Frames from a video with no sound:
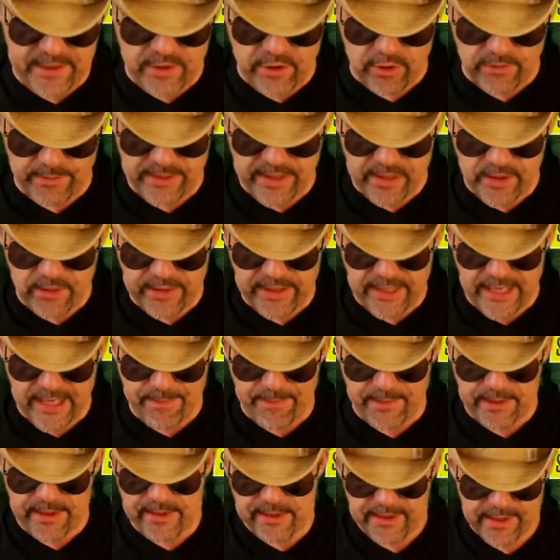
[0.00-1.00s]
and you'll be okay.
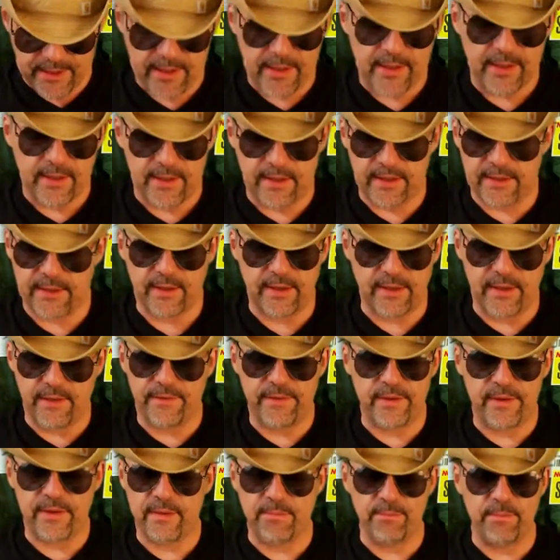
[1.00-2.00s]
But
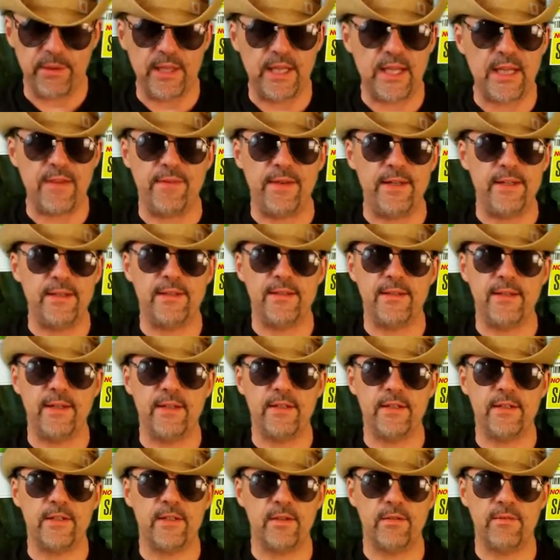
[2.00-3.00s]
if you can believe it,
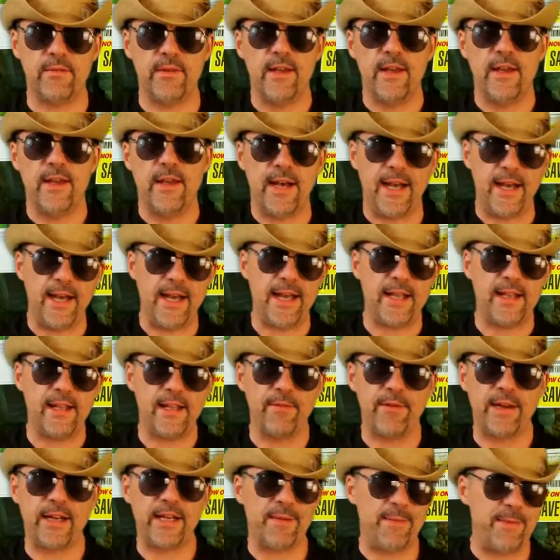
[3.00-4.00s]
uh, I highly
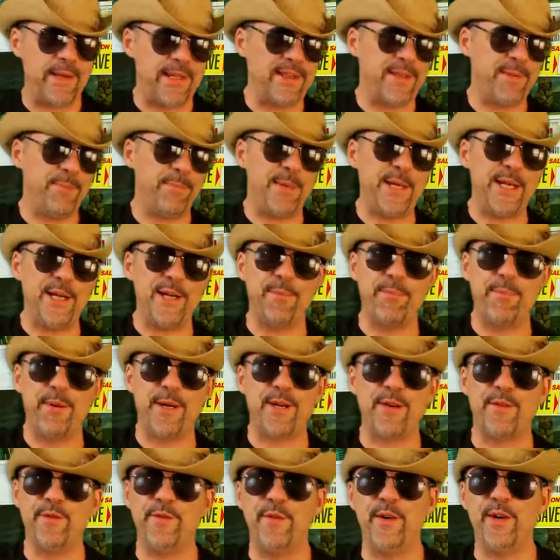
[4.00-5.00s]
recommend the peanut
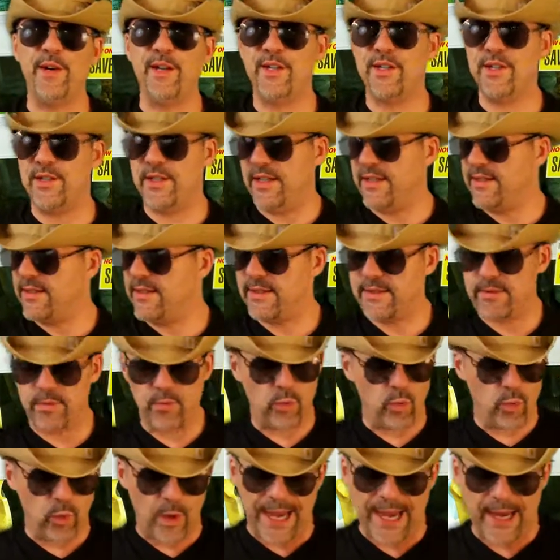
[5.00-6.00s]
butter fudge.
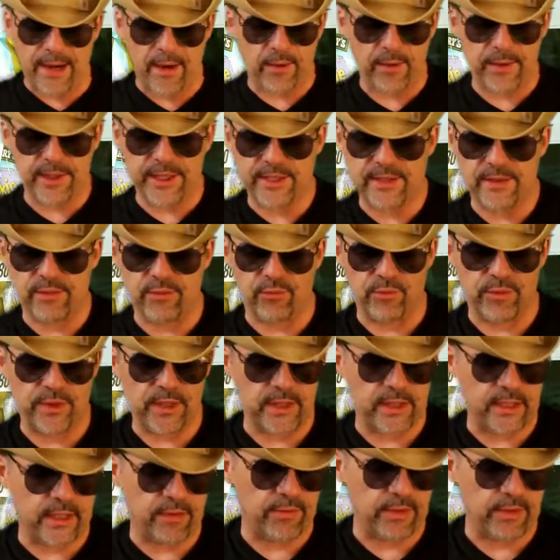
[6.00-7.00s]
It's wow, it's really,